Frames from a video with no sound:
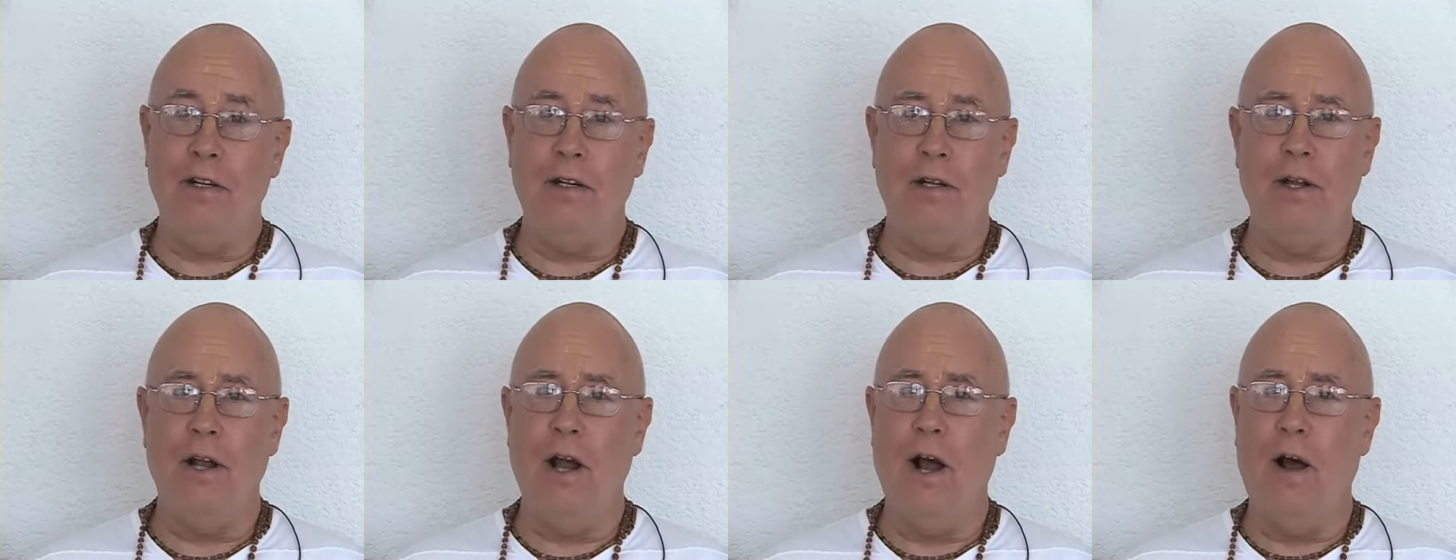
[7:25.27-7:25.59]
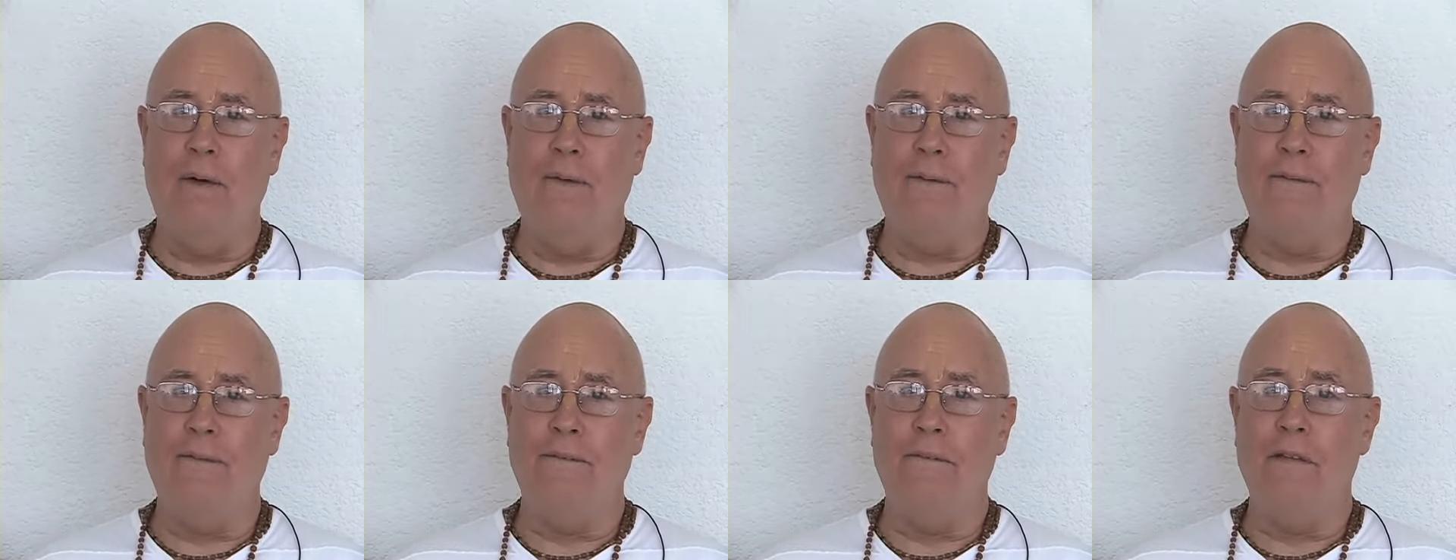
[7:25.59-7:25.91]

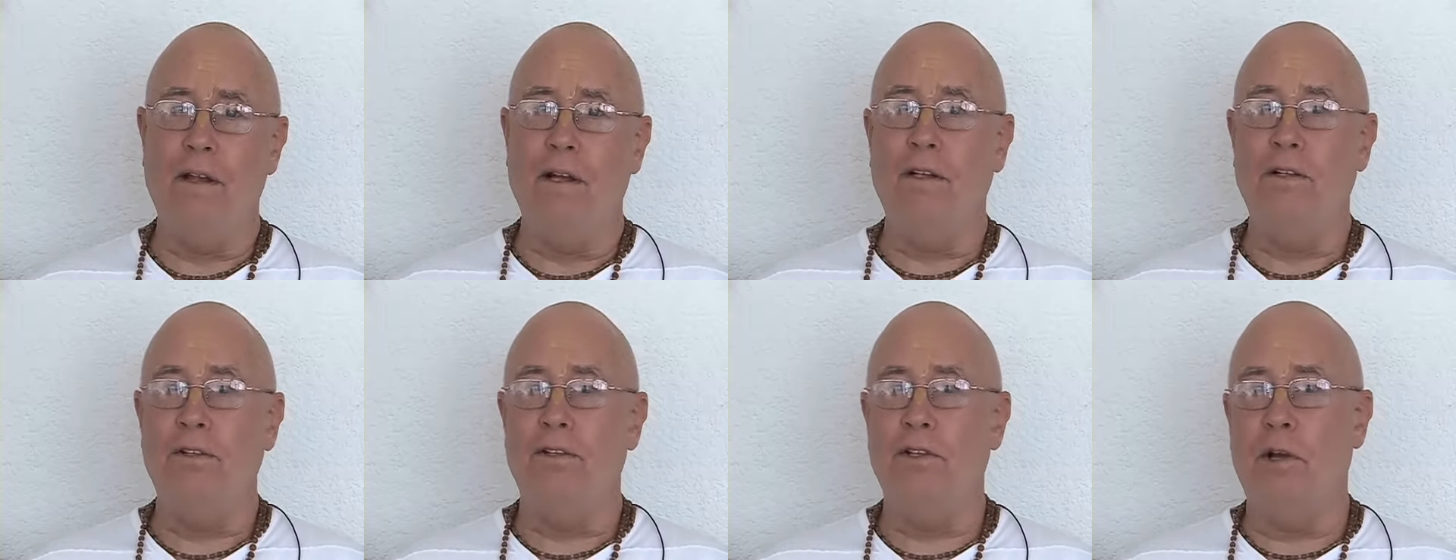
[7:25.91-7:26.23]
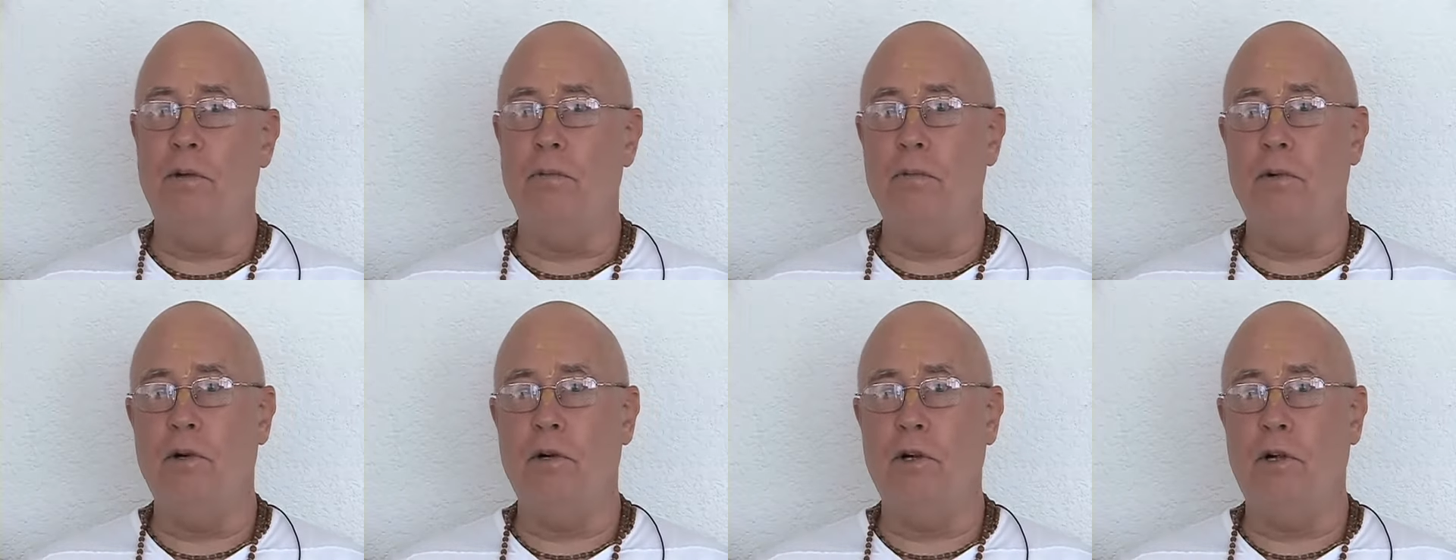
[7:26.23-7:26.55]
No.
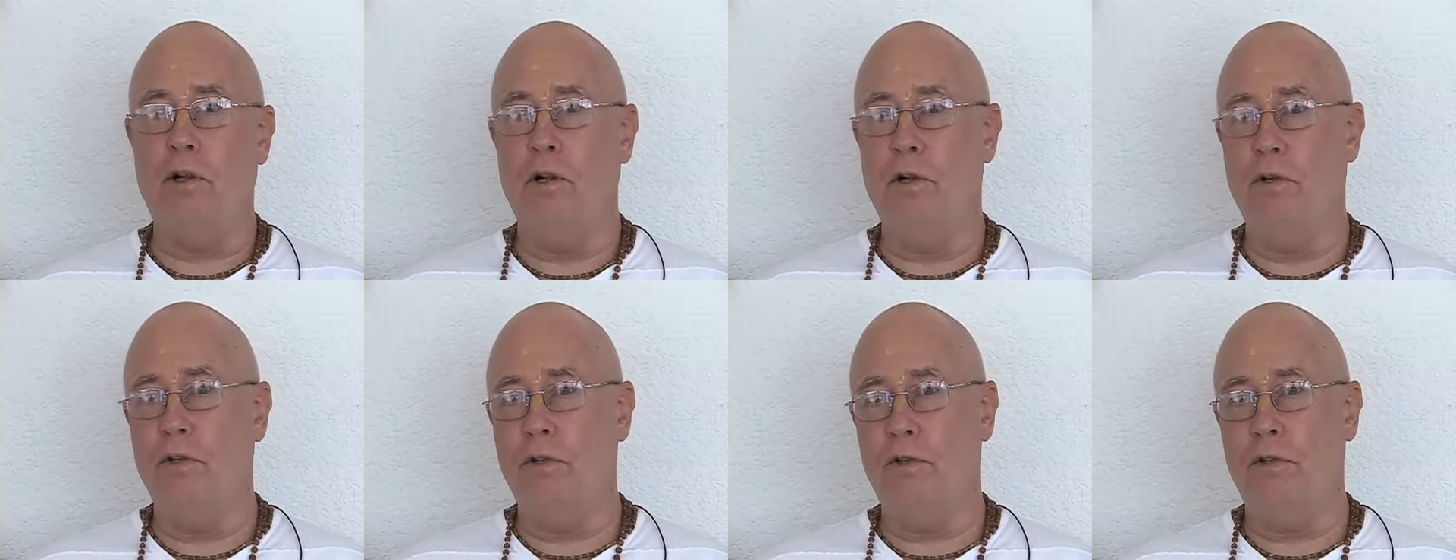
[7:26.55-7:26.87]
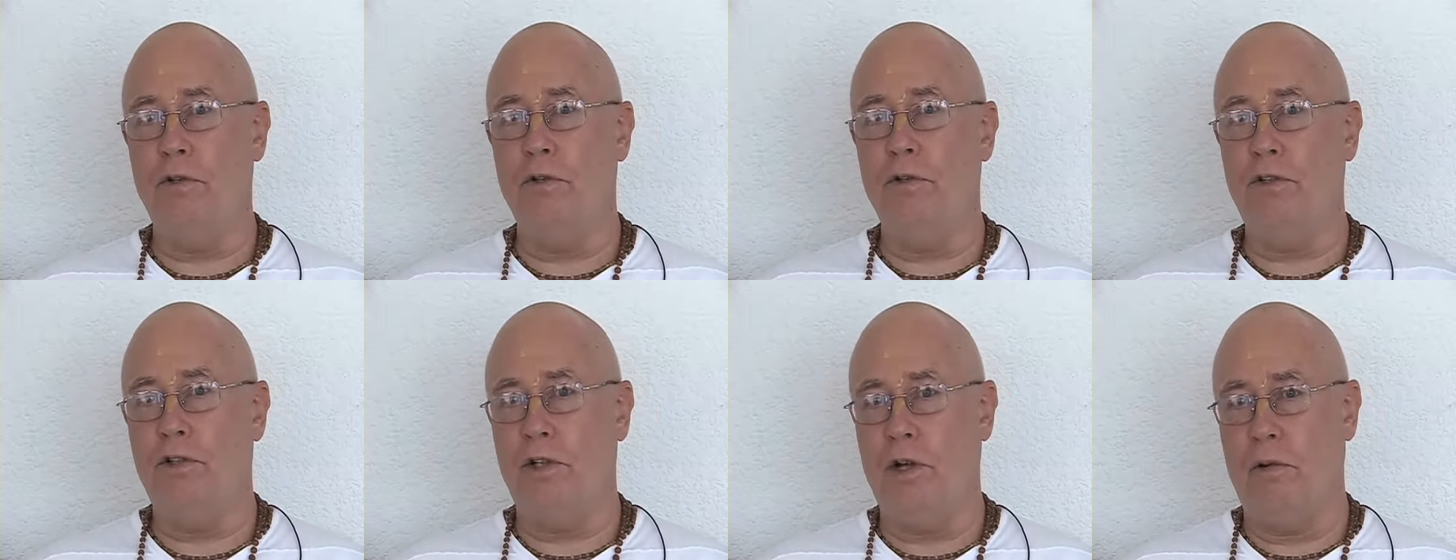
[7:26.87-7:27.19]
Some are
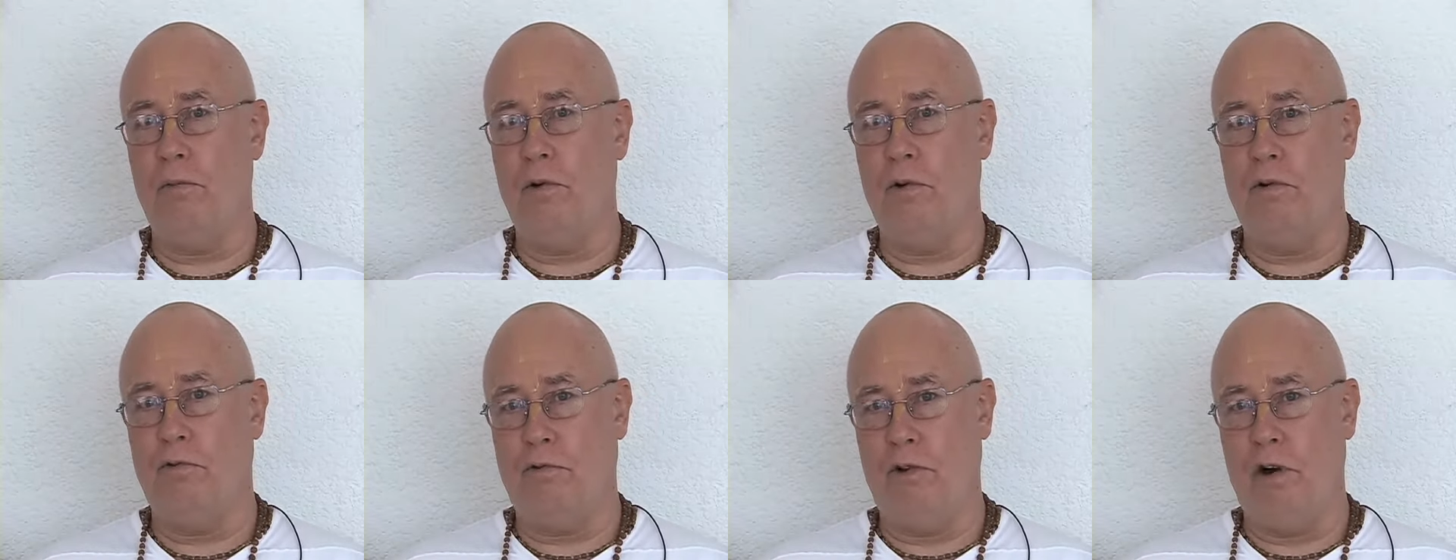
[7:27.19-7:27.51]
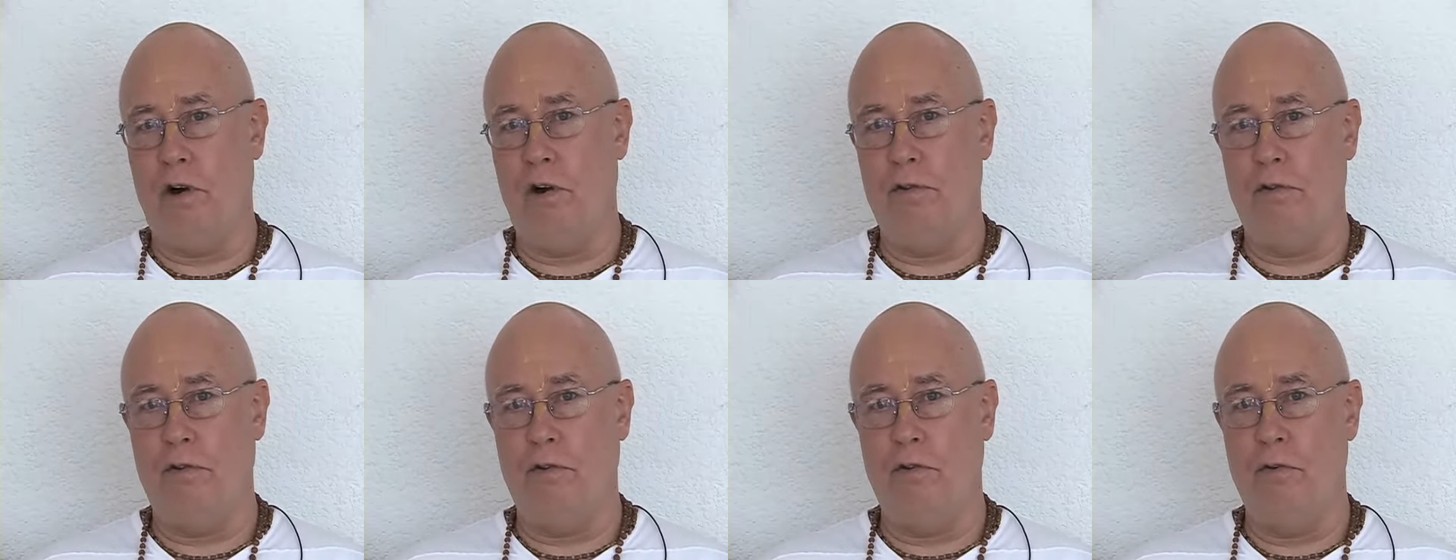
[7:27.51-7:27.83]
closer, some are
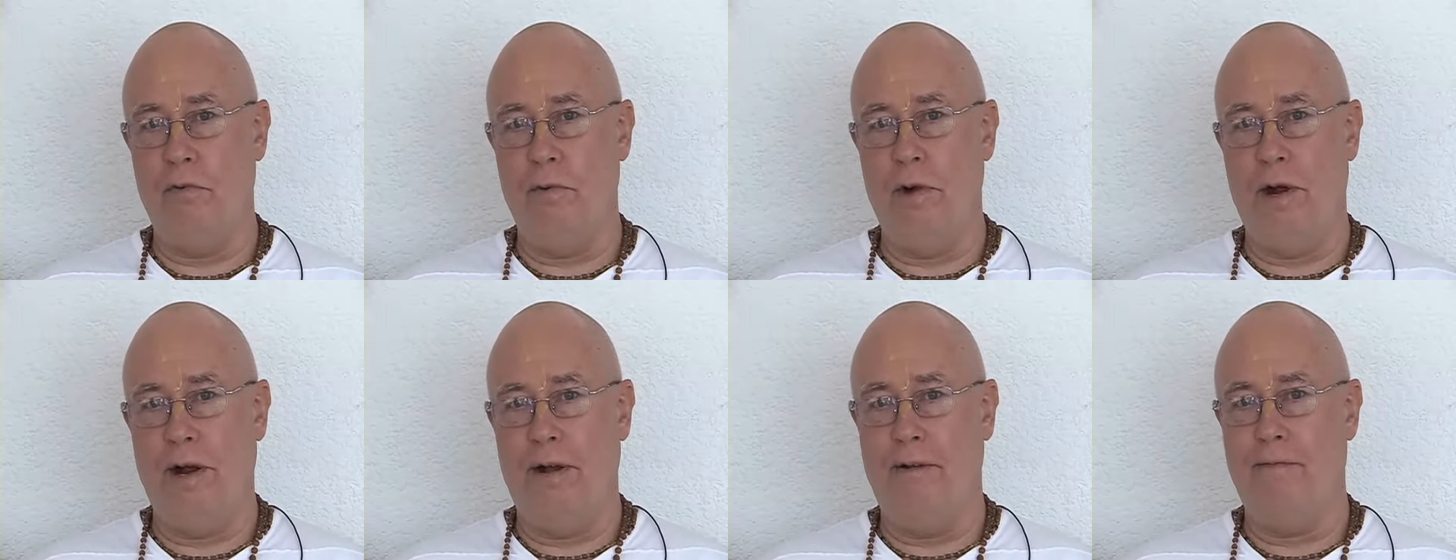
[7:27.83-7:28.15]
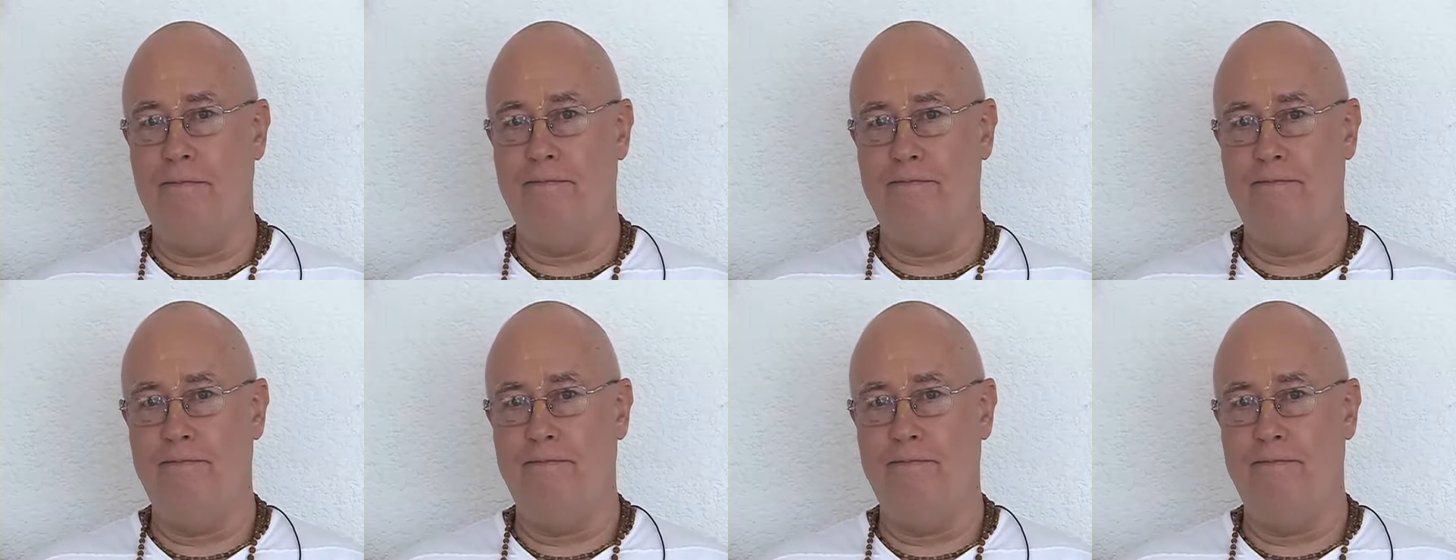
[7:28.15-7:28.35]
farther away.